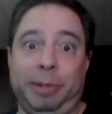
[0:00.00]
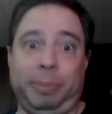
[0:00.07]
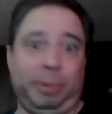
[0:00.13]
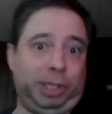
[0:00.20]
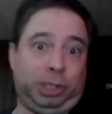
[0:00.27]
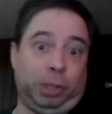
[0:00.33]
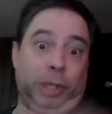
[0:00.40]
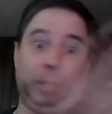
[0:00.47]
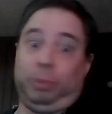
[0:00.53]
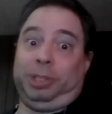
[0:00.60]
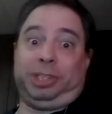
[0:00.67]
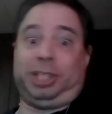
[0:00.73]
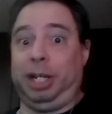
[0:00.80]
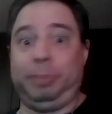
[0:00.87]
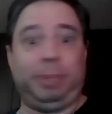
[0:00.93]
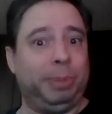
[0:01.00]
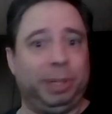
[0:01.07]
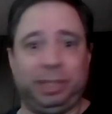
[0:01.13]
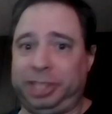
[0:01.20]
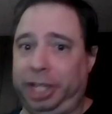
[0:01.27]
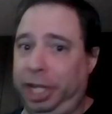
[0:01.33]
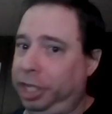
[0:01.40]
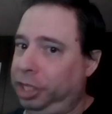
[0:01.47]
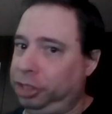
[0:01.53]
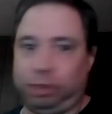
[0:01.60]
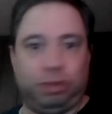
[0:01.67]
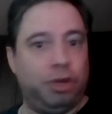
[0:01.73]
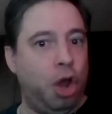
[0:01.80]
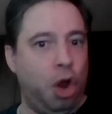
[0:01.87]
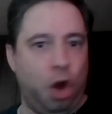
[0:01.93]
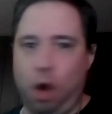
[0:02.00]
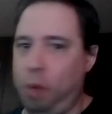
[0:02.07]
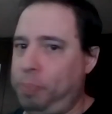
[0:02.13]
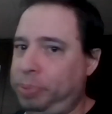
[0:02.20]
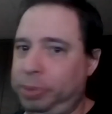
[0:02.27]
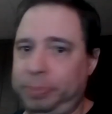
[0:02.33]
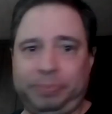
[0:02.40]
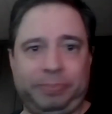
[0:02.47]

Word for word: Everybody thought it was going to be Mercedes. Nope.